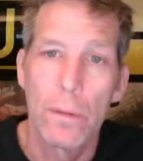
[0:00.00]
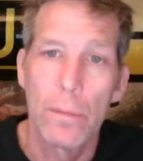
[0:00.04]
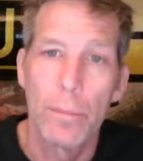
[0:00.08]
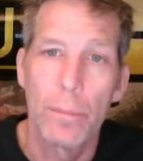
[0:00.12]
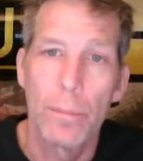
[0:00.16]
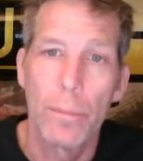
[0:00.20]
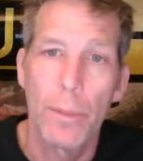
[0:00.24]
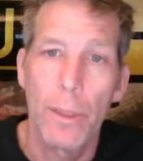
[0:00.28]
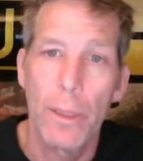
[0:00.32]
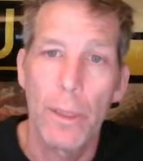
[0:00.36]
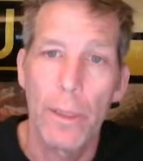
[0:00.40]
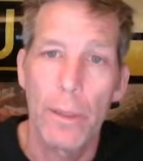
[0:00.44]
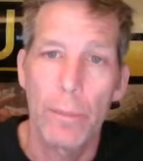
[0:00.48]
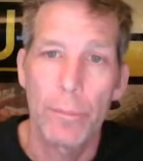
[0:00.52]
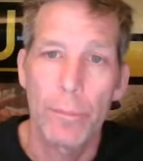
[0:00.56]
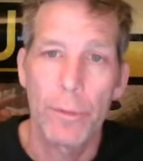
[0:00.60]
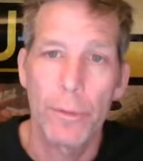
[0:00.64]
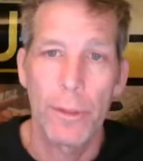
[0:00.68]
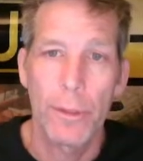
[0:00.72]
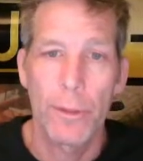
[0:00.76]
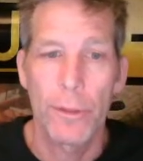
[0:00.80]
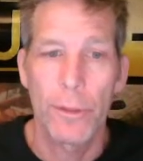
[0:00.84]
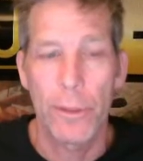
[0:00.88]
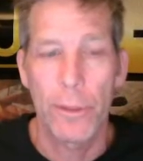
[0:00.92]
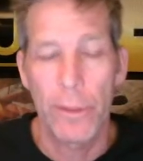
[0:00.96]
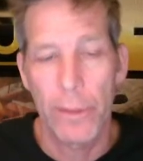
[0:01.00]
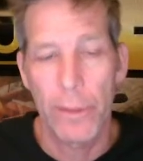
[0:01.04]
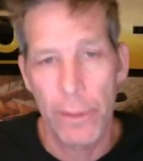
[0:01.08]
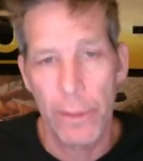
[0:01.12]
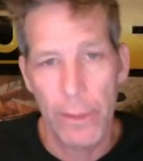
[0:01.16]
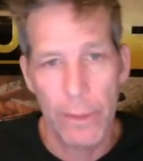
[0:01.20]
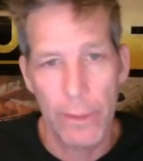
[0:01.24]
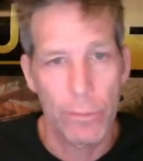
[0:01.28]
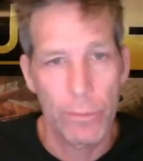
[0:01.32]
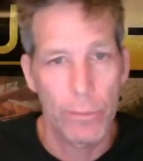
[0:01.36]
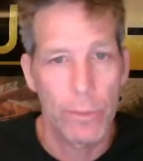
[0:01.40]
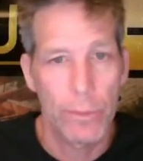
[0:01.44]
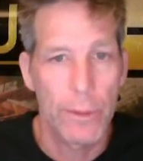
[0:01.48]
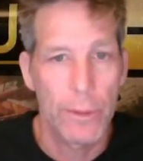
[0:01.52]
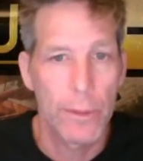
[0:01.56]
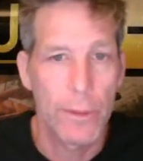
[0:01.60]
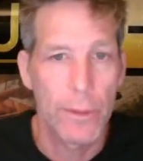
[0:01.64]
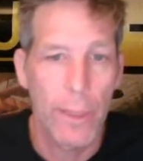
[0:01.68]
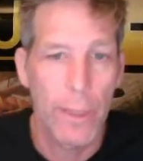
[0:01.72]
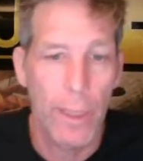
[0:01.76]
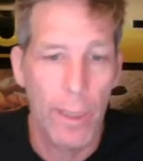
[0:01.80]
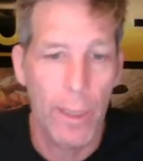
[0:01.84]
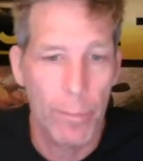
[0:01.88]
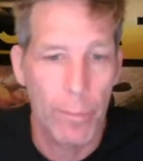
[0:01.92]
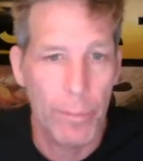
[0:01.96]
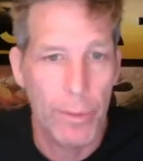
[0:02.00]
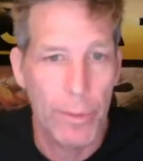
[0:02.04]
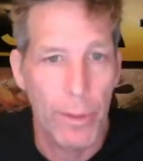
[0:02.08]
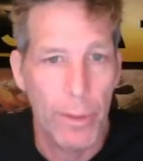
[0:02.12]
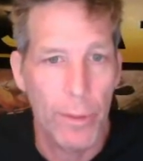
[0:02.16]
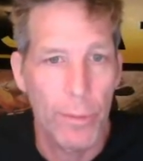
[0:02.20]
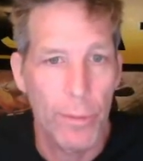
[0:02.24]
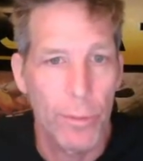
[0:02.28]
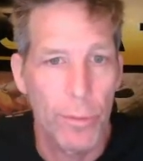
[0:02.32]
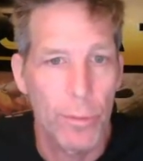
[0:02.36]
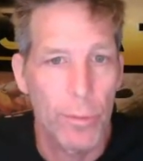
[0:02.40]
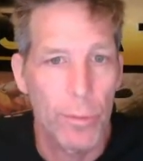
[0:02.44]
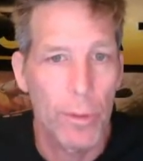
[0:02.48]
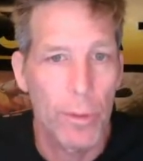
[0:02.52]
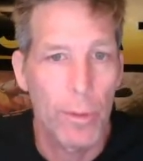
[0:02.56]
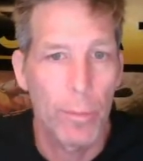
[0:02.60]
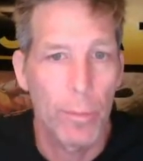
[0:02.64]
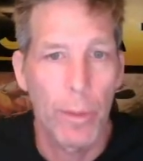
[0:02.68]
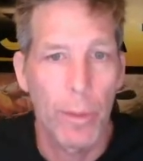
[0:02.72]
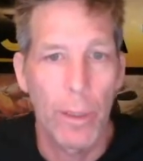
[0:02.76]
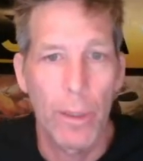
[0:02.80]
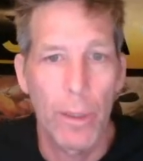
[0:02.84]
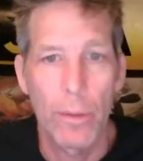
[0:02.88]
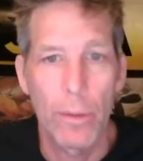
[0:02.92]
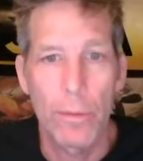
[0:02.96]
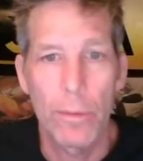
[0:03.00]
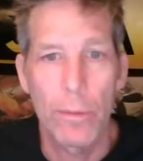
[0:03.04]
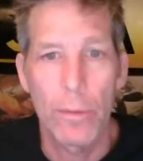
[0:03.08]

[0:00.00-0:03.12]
But I'm trying to show you guys with these apps how to do it. About.